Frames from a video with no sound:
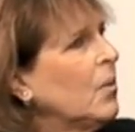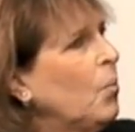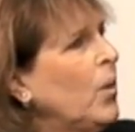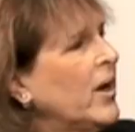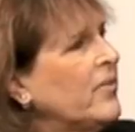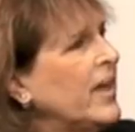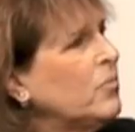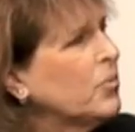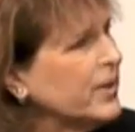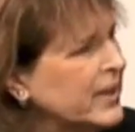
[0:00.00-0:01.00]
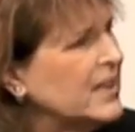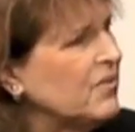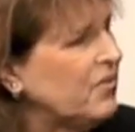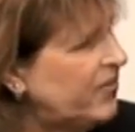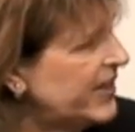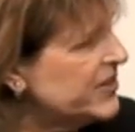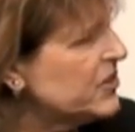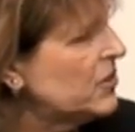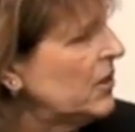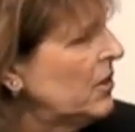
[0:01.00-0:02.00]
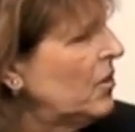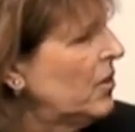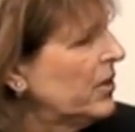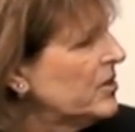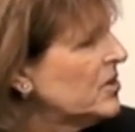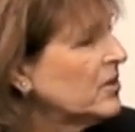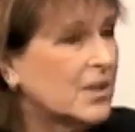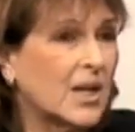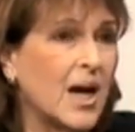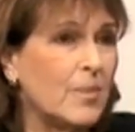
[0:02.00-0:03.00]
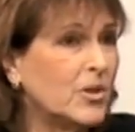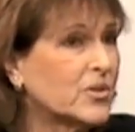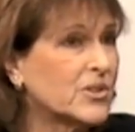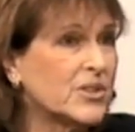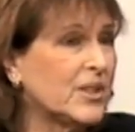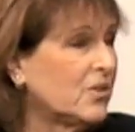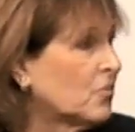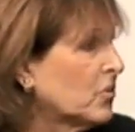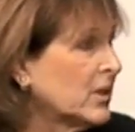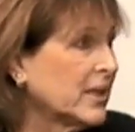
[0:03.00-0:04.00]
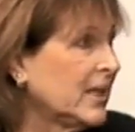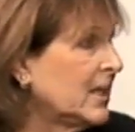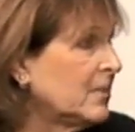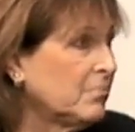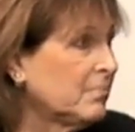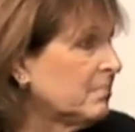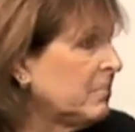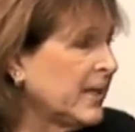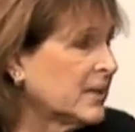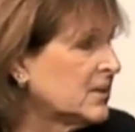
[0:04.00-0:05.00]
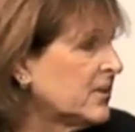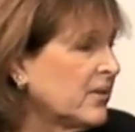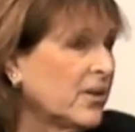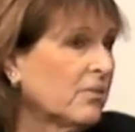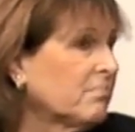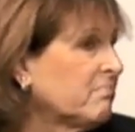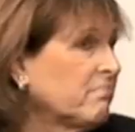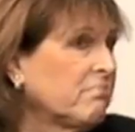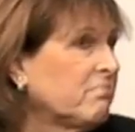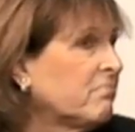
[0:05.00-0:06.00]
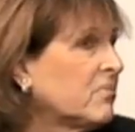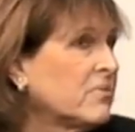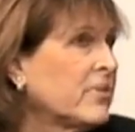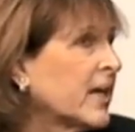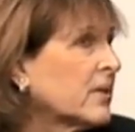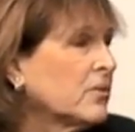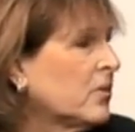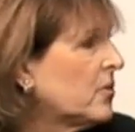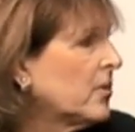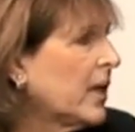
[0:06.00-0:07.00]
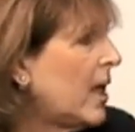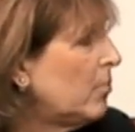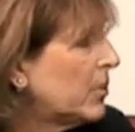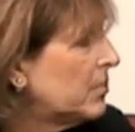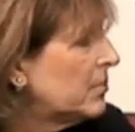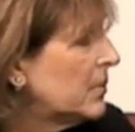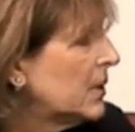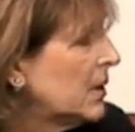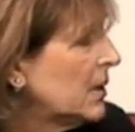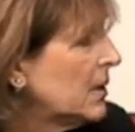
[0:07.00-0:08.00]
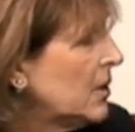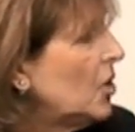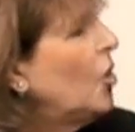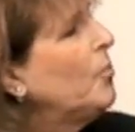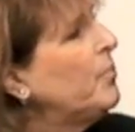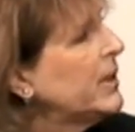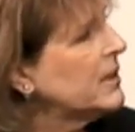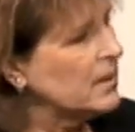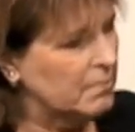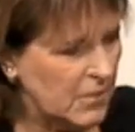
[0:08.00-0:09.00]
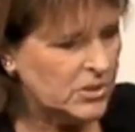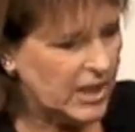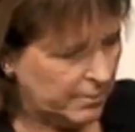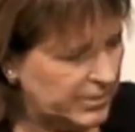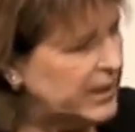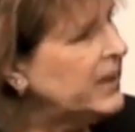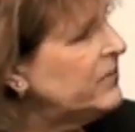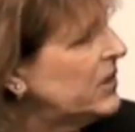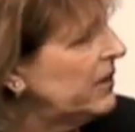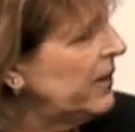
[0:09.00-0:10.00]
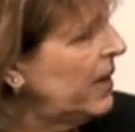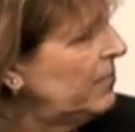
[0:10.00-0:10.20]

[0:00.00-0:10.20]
where they'd really invest in an artist. Look, the Commodores didn't really hit big till their second, third album, you know, but Motown believed in them.